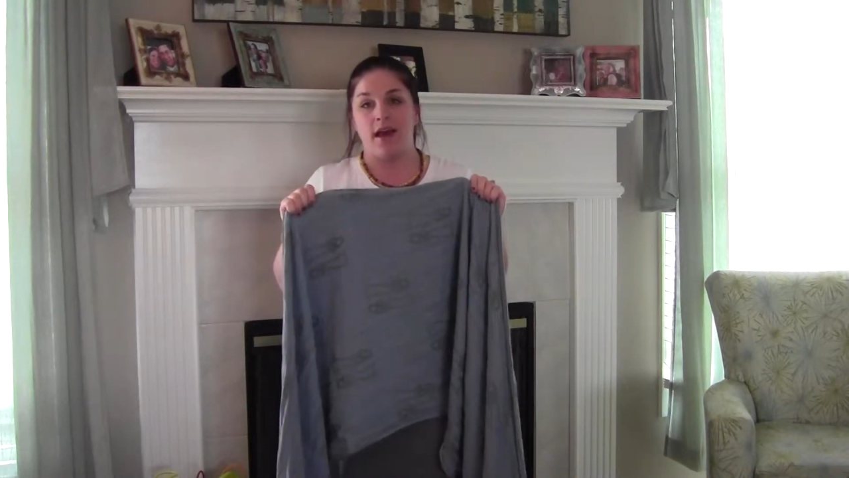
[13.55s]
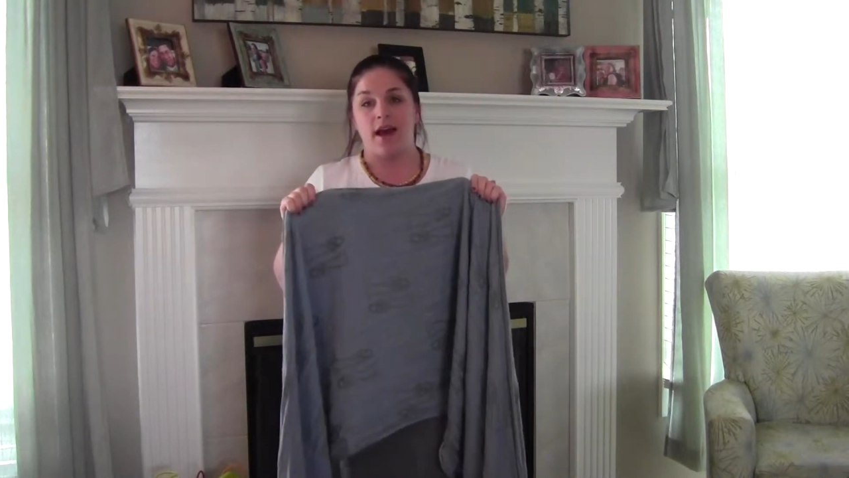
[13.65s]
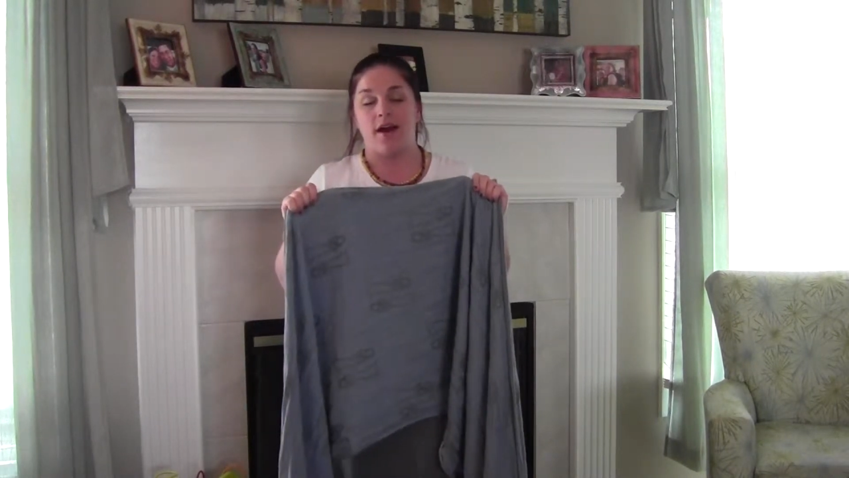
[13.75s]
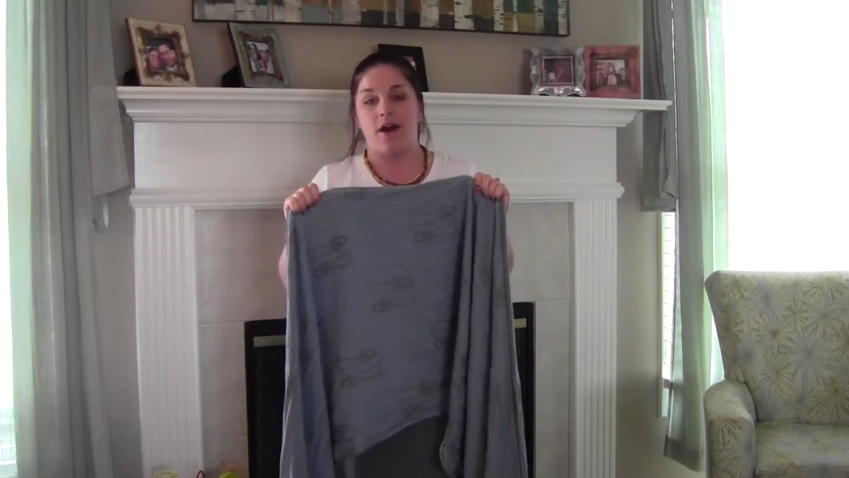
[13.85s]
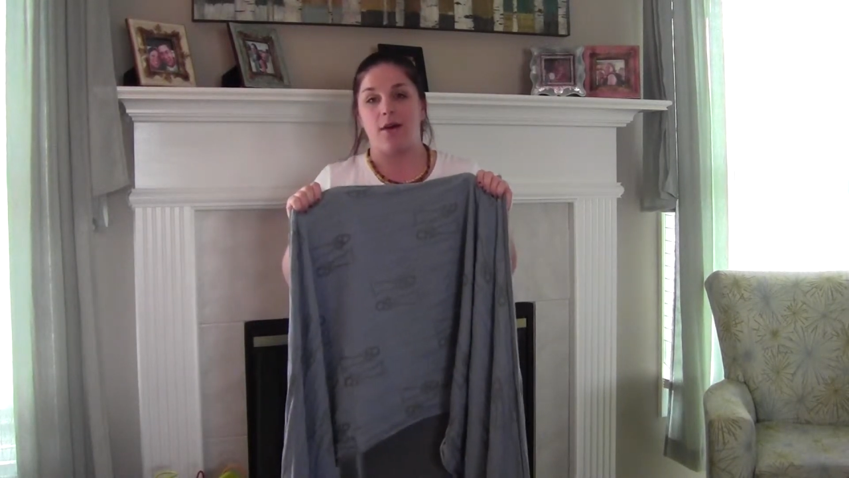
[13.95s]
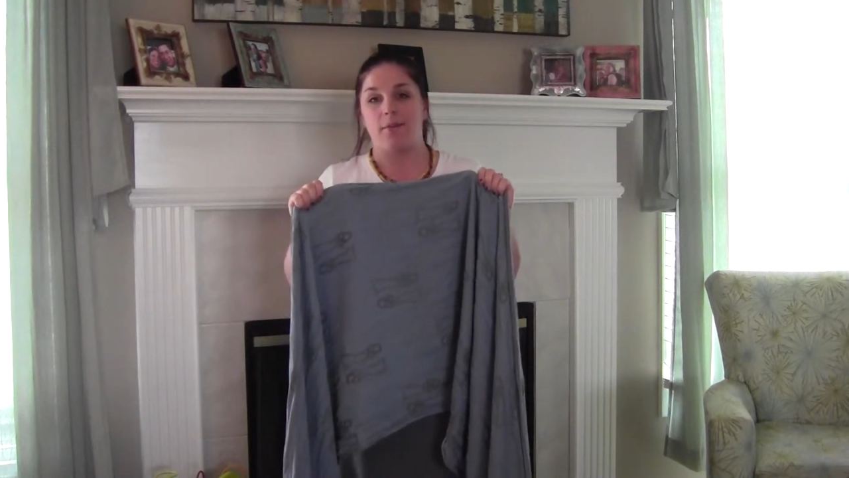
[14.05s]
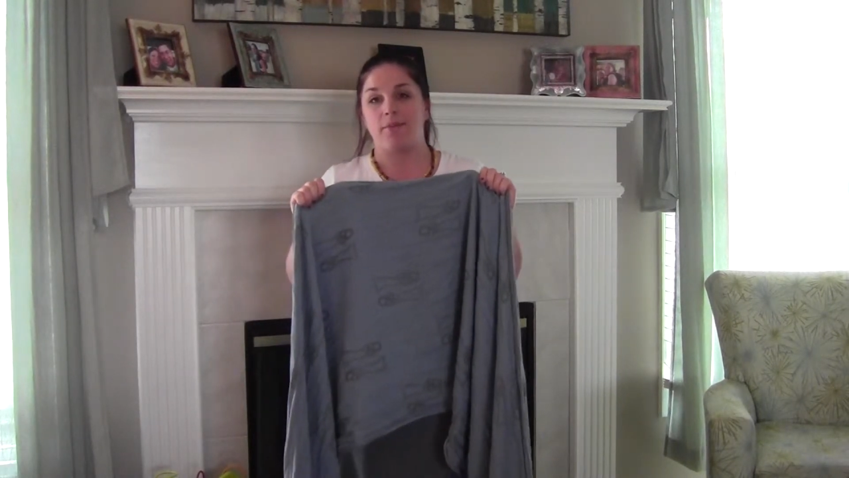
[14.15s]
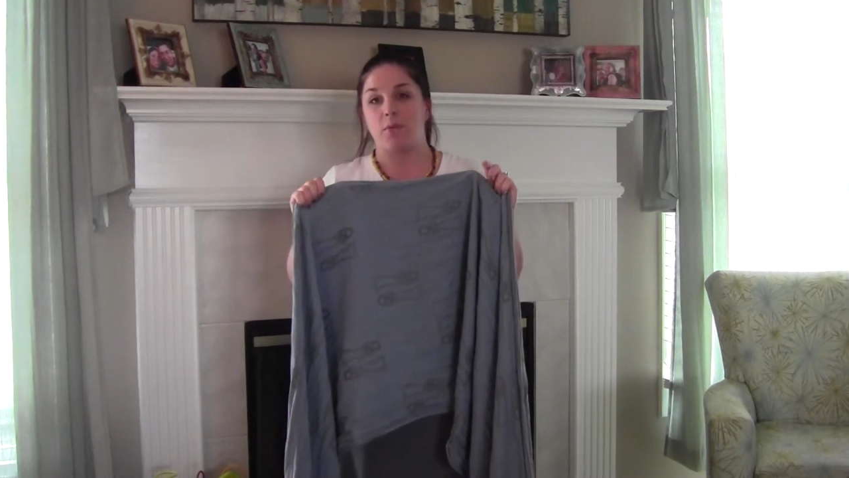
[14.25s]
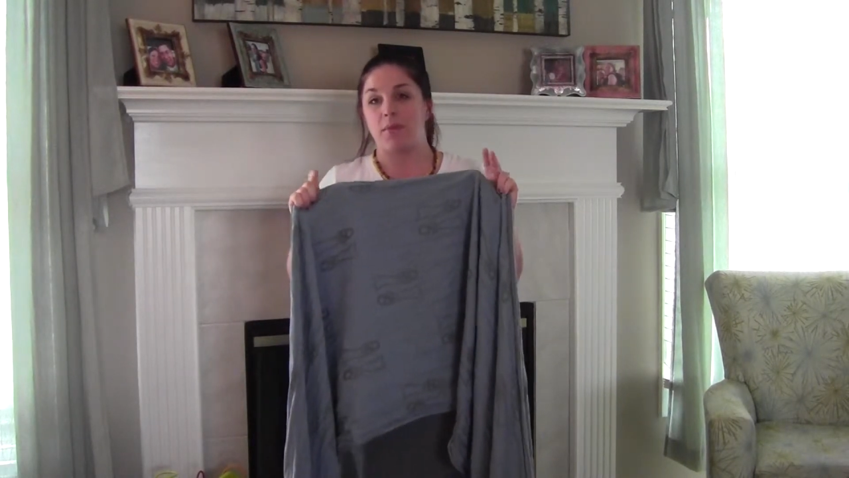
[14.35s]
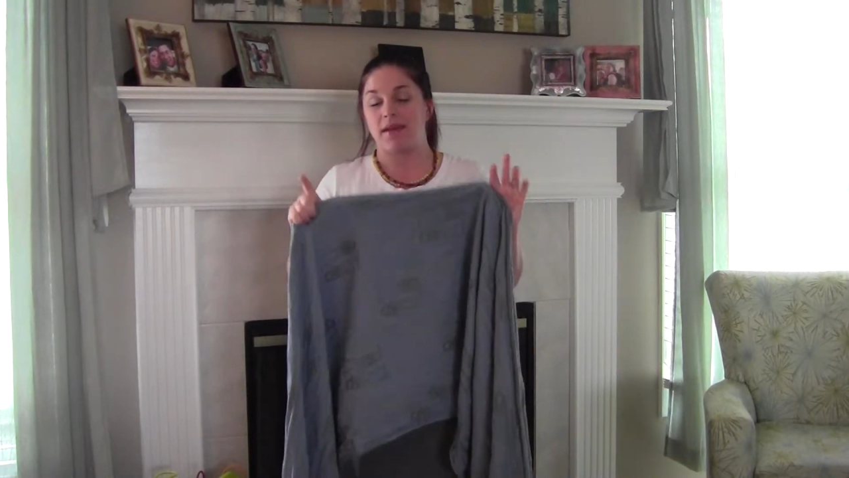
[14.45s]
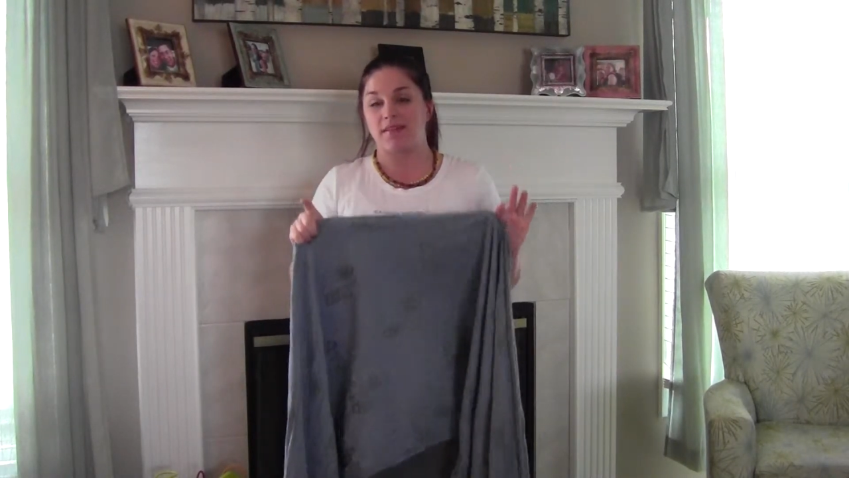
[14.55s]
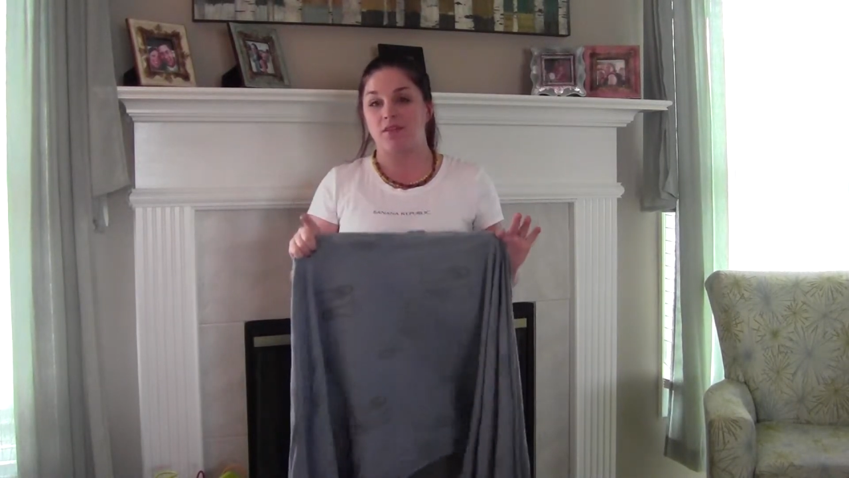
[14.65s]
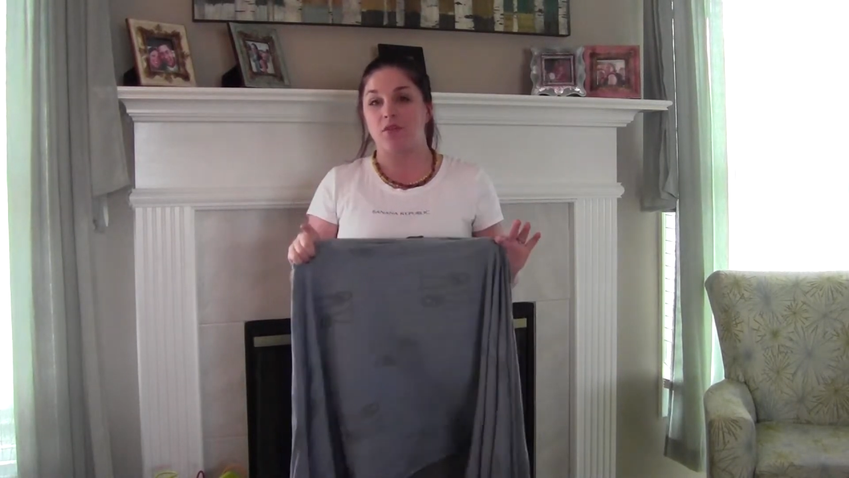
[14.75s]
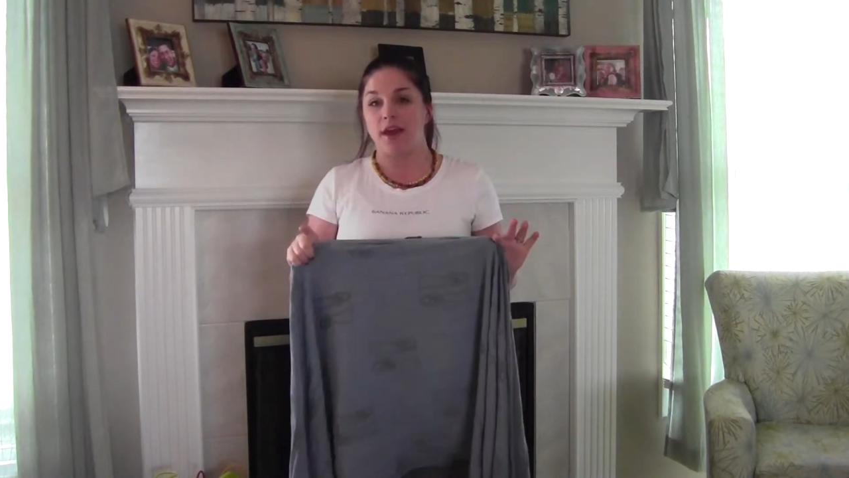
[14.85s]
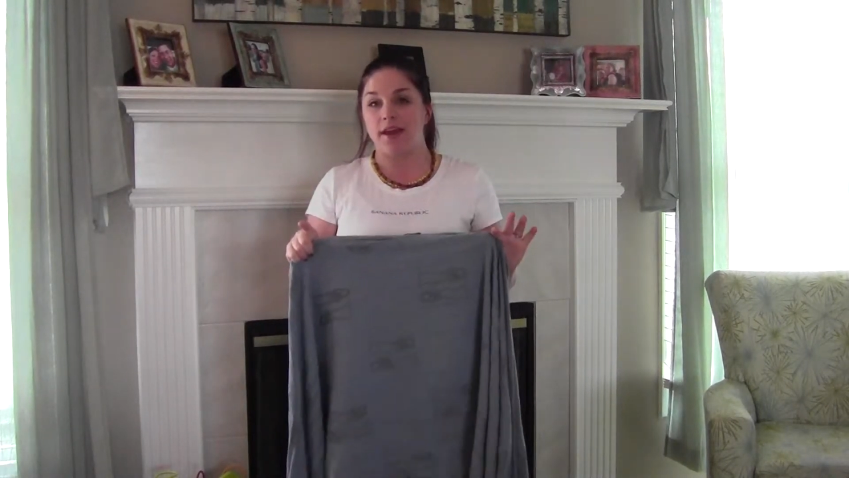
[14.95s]
And what makes this
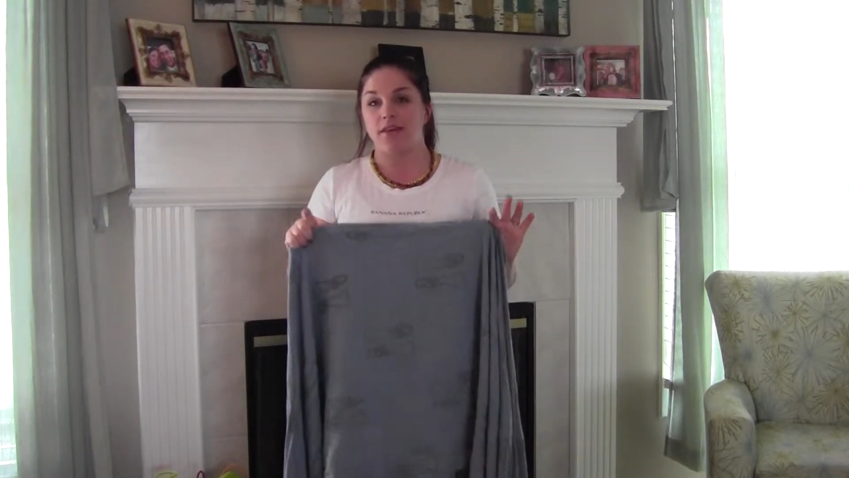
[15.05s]
great